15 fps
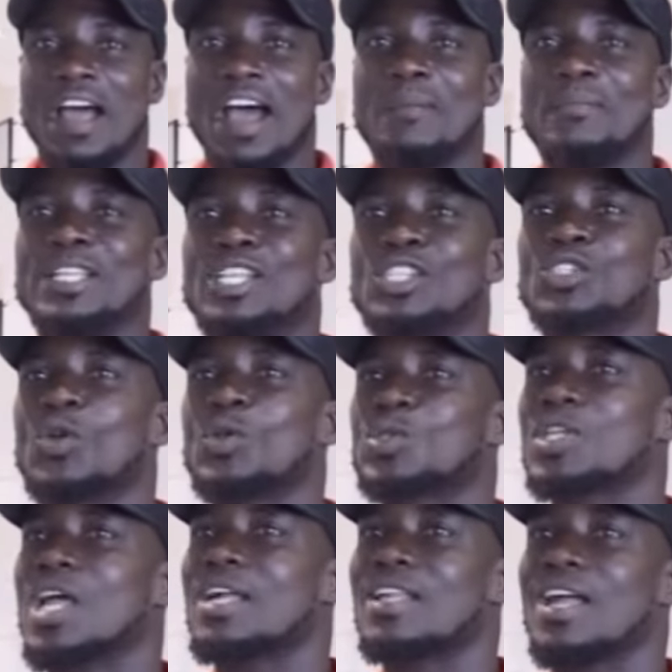mean, it's so
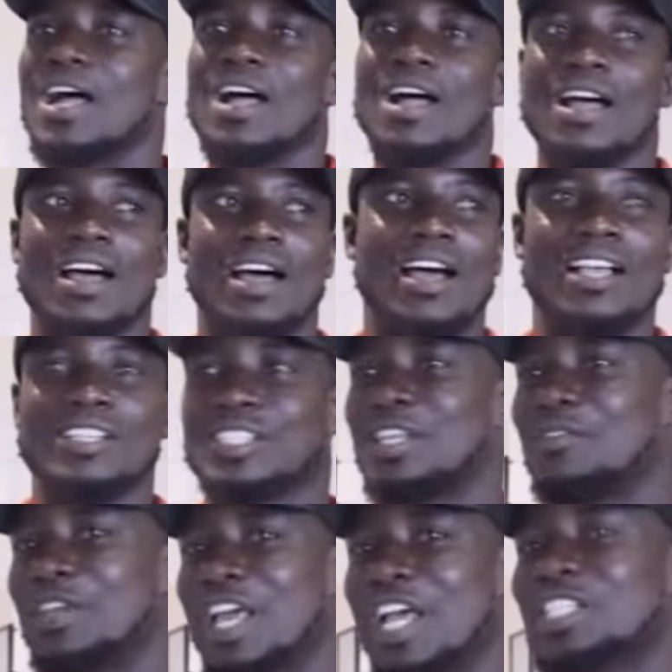sad that uh,
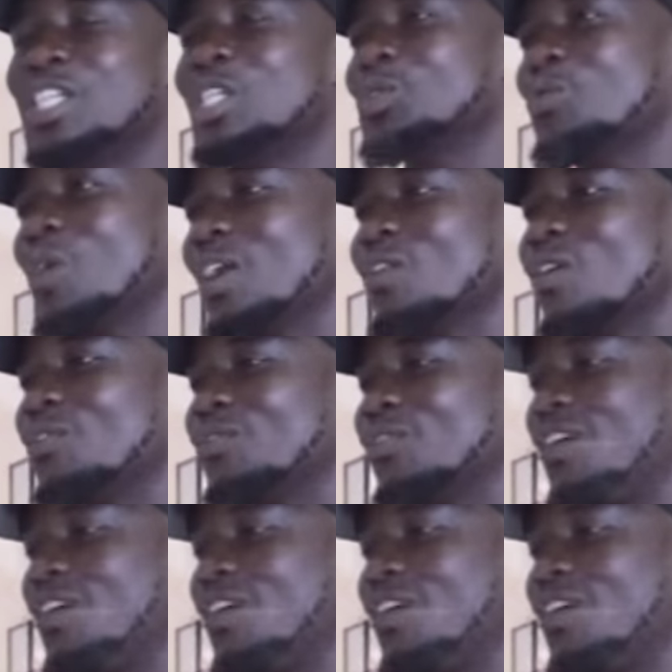Stevie Keshi is one of